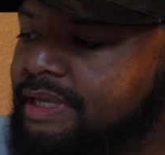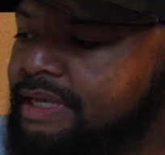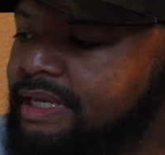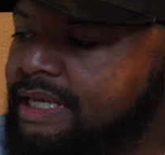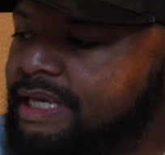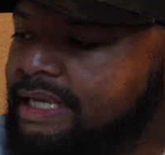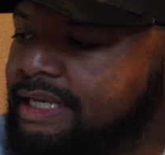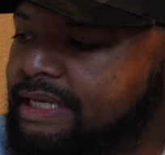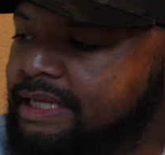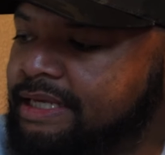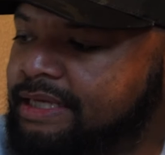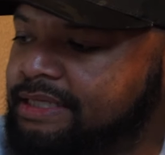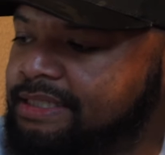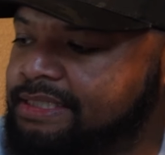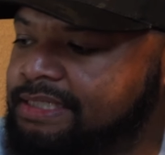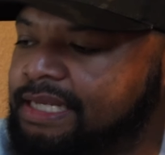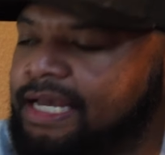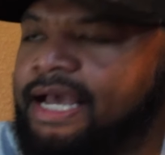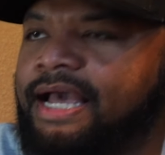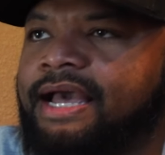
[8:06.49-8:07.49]
he
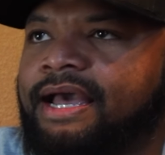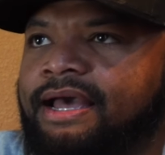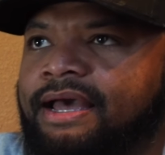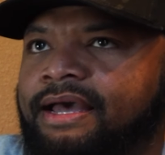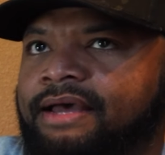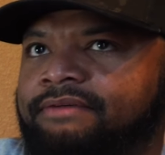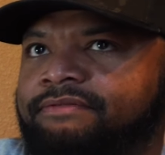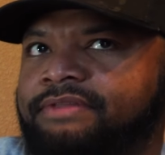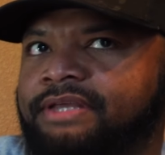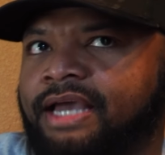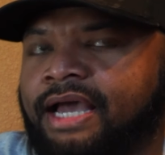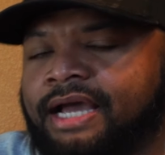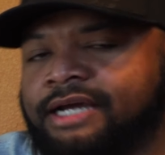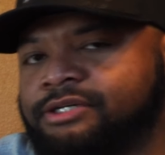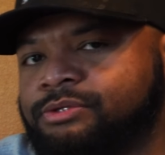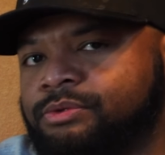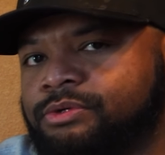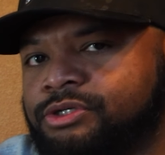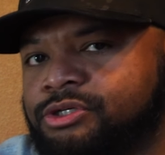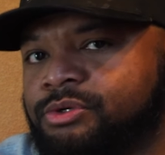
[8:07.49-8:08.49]
needs to have the
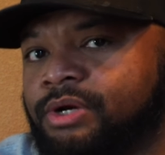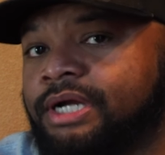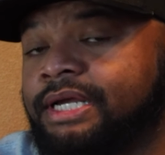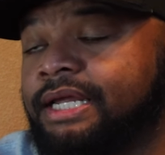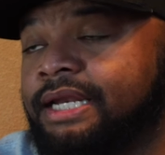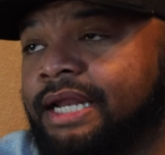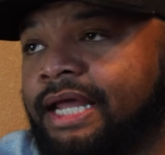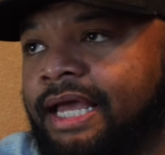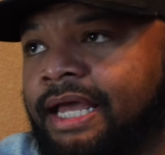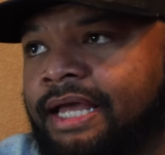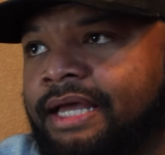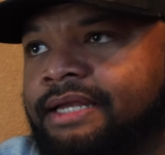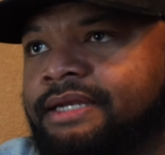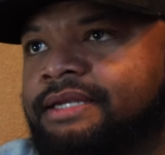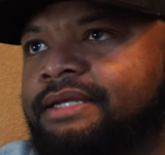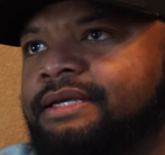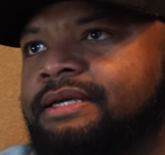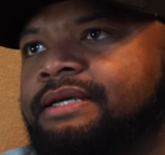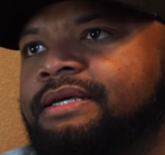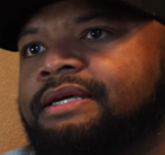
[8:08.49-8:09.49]
actual truck in
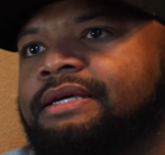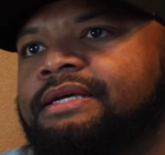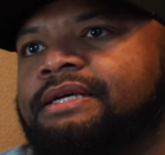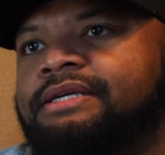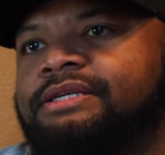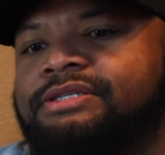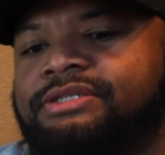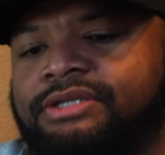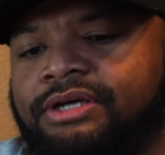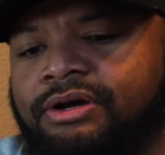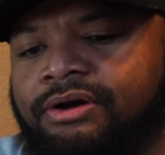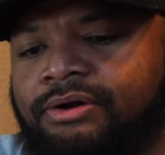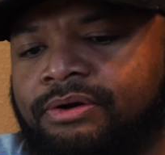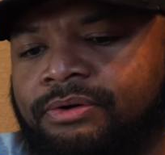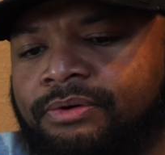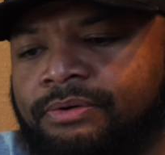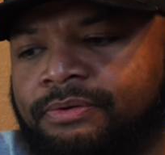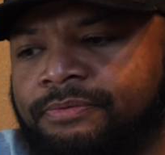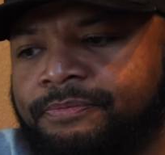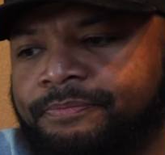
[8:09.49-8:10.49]
hand.
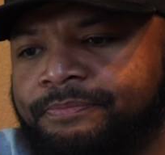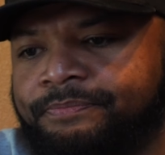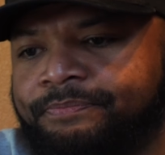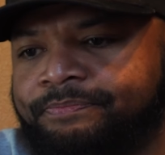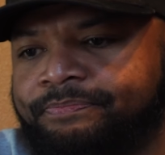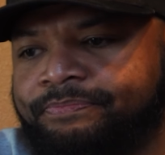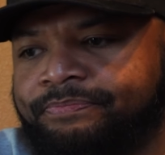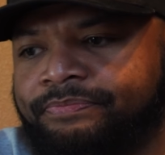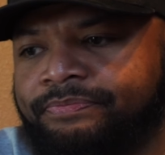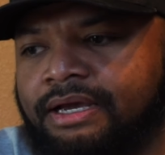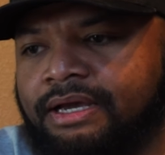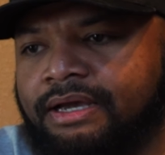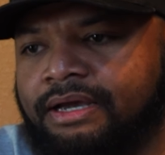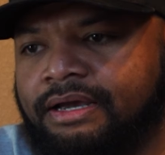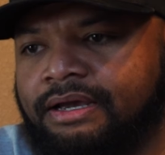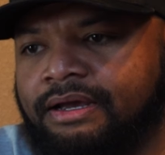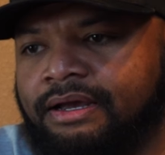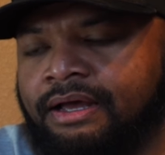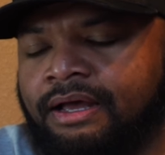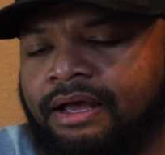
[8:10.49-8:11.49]
So
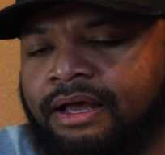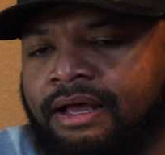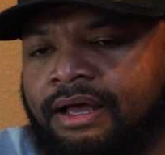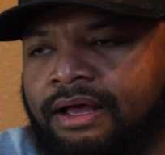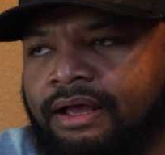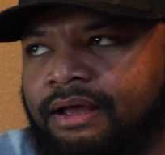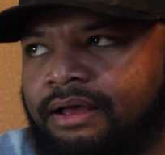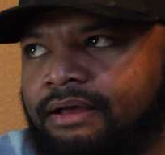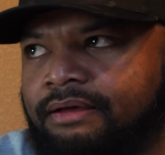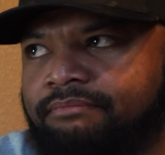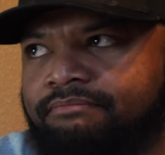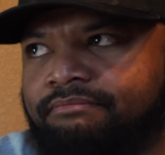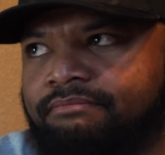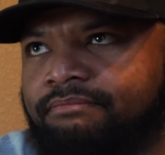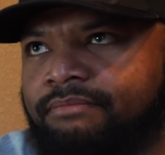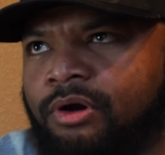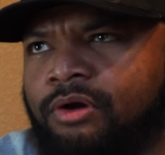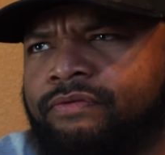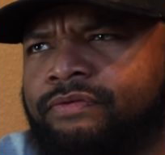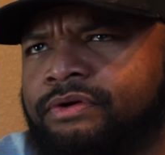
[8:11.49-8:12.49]

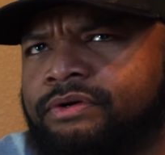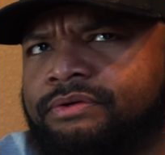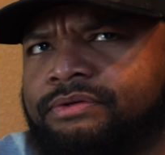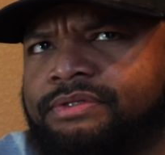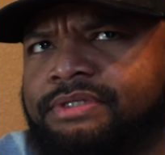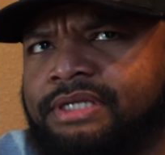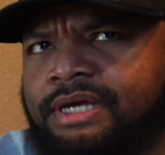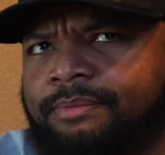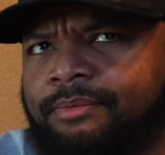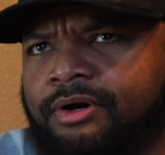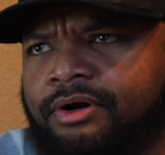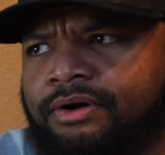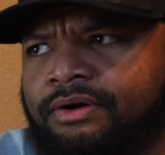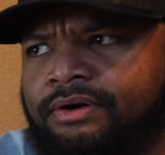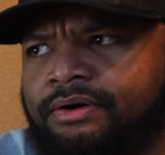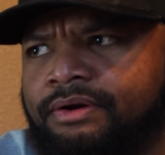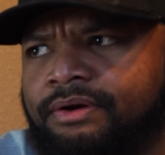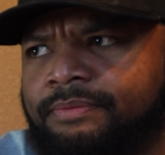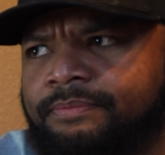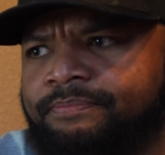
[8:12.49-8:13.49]
over
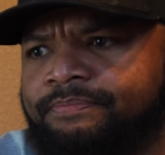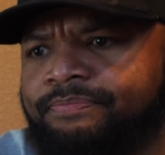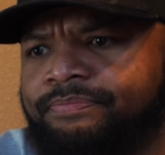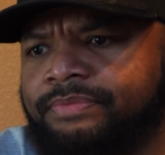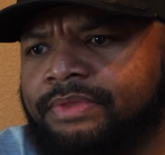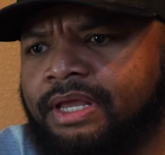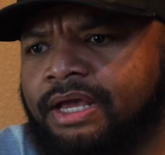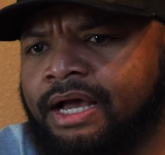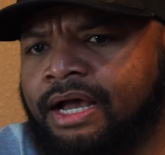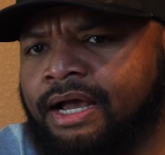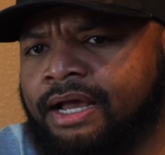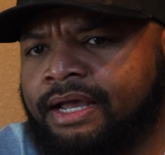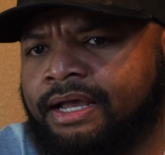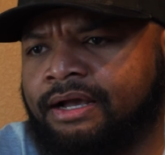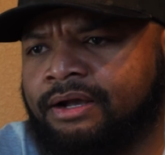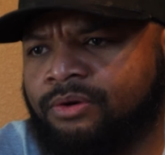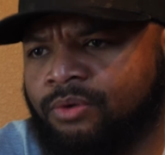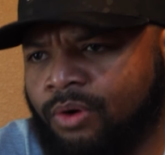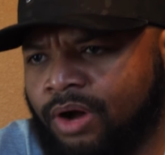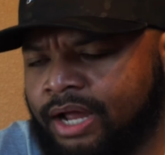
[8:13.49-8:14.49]
summer, I
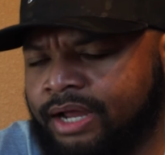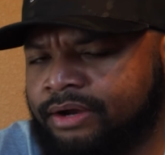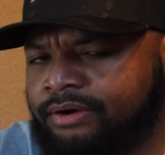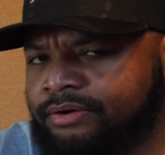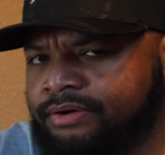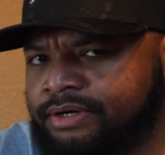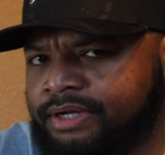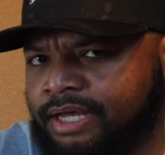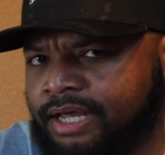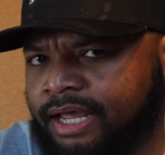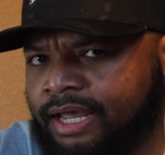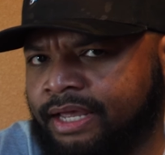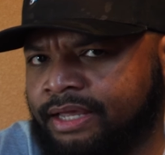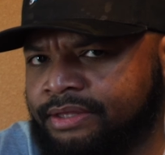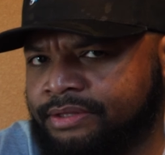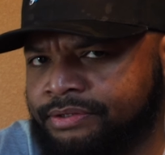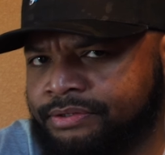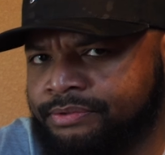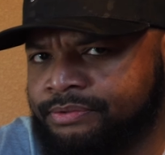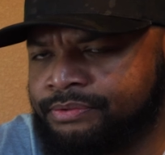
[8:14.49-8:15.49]
acquired a
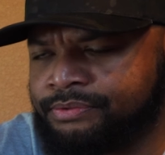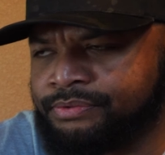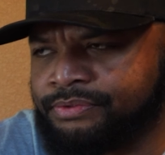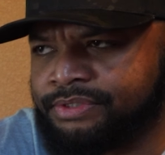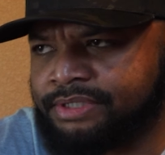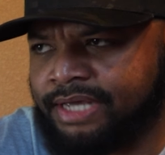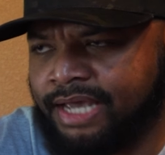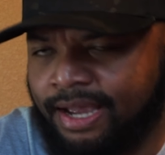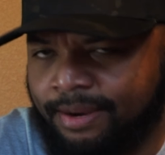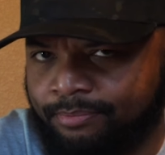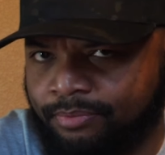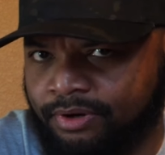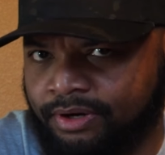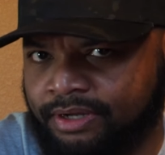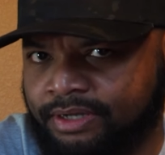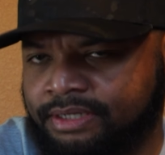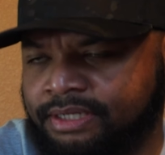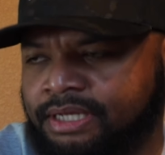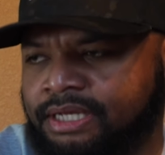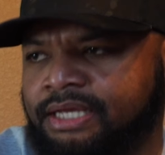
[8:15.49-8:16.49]
used
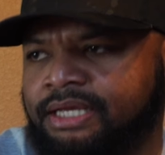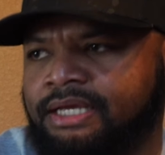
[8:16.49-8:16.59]
Capra,